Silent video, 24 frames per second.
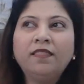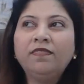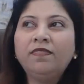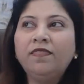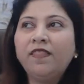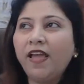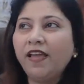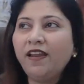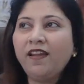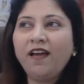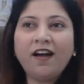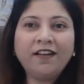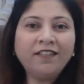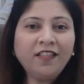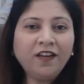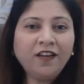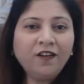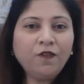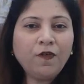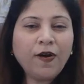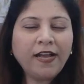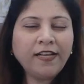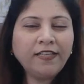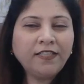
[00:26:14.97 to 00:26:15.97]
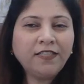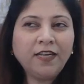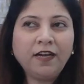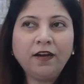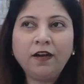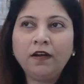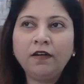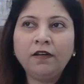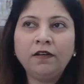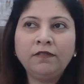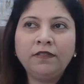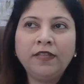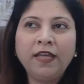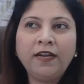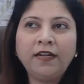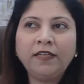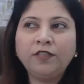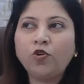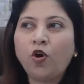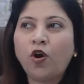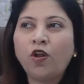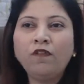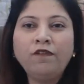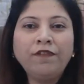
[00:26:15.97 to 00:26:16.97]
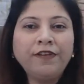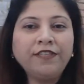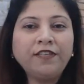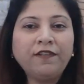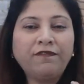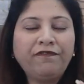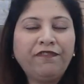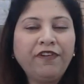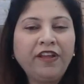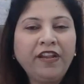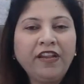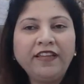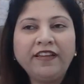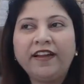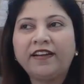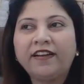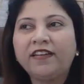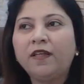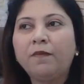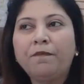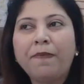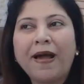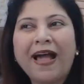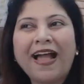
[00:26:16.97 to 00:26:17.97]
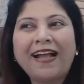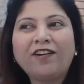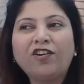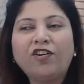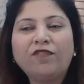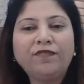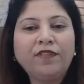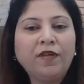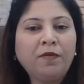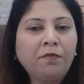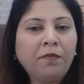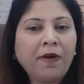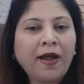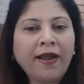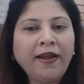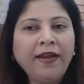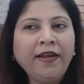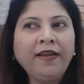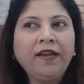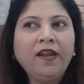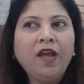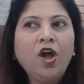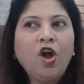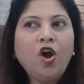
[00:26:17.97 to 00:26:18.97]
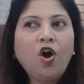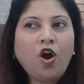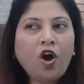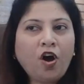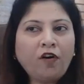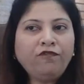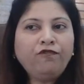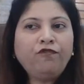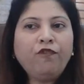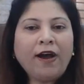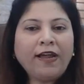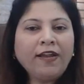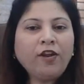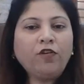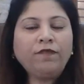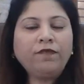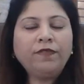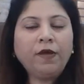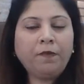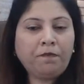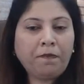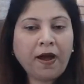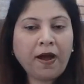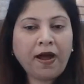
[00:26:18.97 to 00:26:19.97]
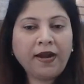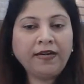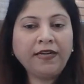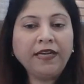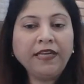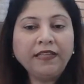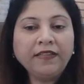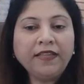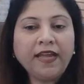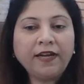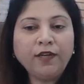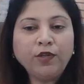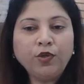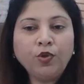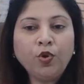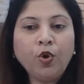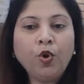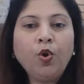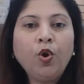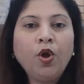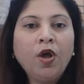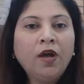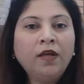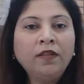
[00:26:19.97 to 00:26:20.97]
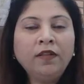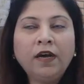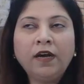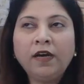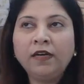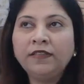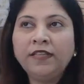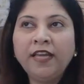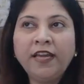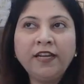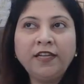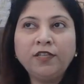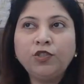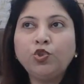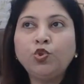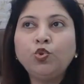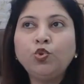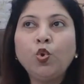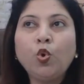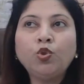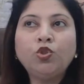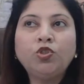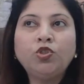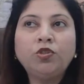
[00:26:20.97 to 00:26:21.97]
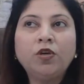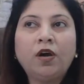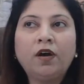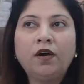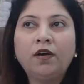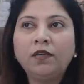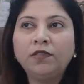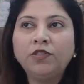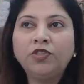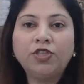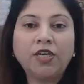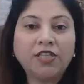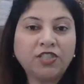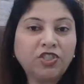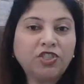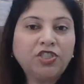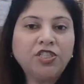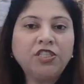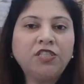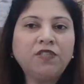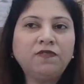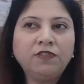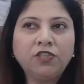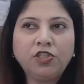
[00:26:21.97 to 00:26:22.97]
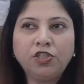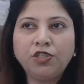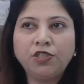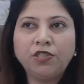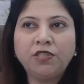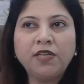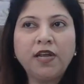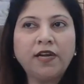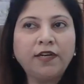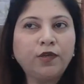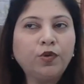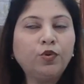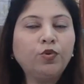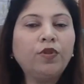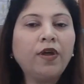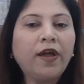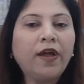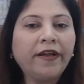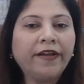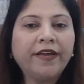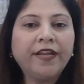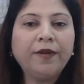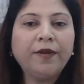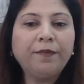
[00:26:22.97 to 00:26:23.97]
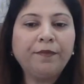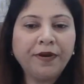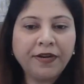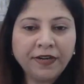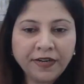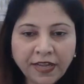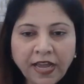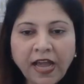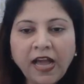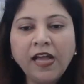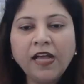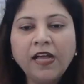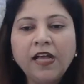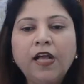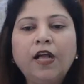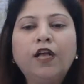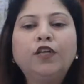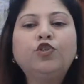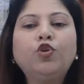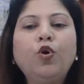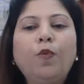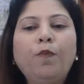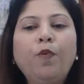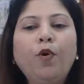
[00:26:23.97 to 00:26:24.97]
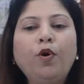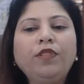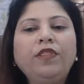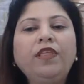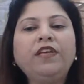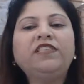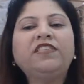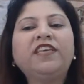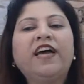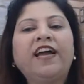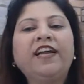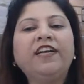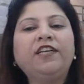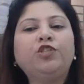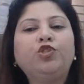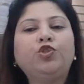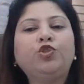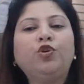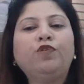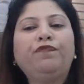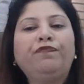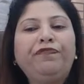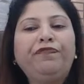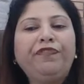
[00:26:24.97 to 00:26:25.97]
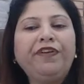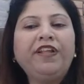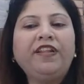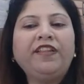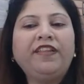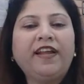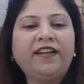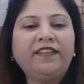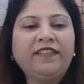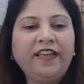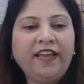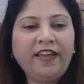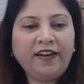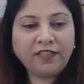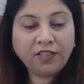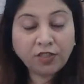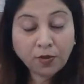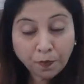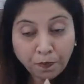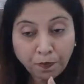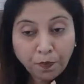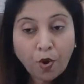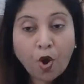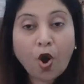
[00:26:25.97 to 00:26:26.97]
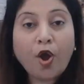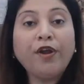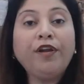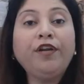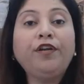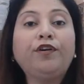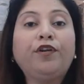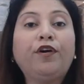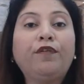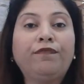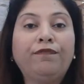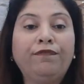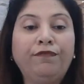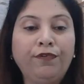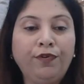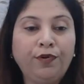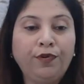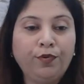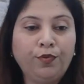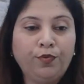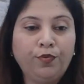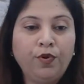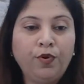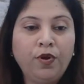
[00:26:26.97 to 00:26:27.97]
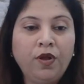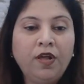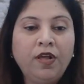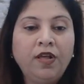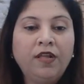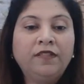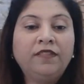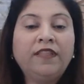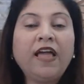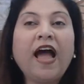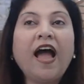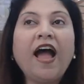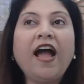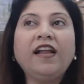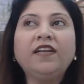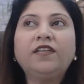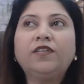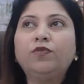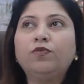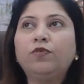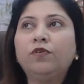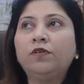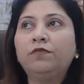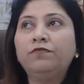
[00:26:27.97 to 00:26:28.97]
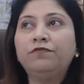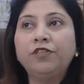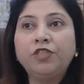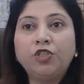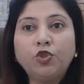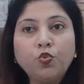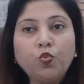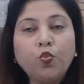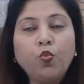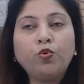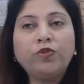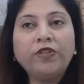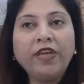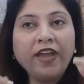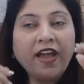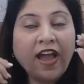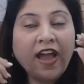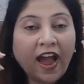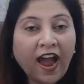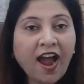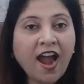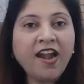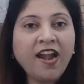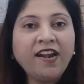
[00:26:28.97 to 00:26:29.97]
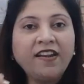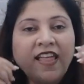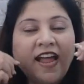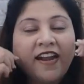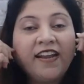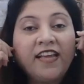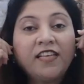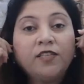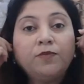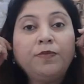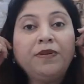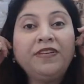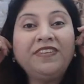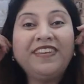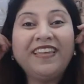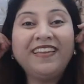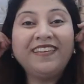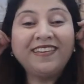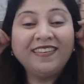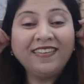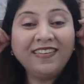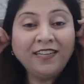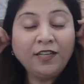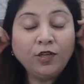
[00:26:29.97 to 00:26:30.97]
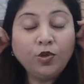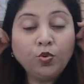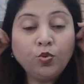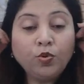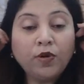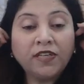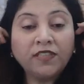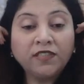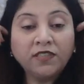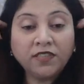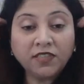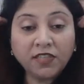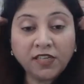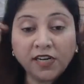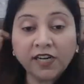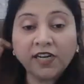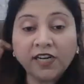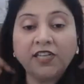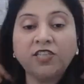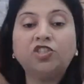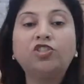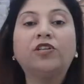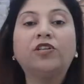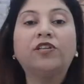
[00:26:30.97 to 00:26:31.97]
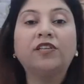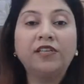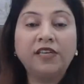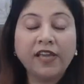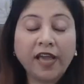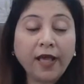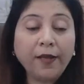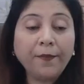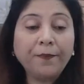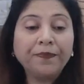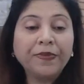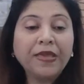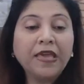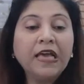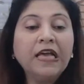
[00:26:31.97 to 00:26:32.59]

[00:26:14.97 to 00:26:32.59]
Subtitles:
then otherwise there is always a feeling at the back of the mind of one of the party that there is no justice which is done to the agreement, yeah. So both the sides should feel that there is a point of view that which they had, that has been taken into consideration, yeah.